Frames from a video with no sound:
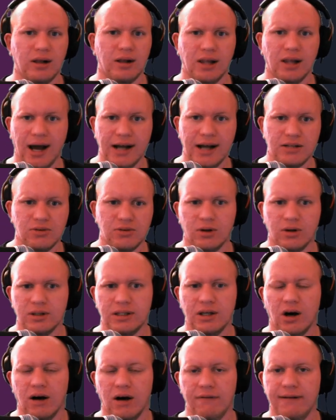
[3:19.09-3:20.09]
alliance
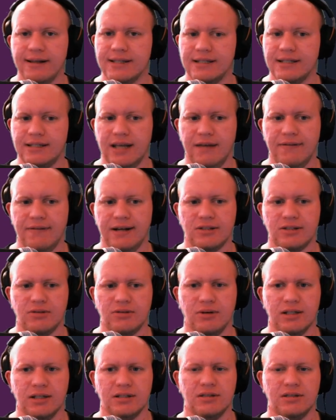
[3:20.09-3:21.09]
or offense and defense
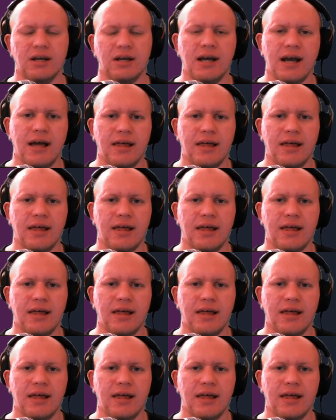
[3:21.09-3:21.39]
squads.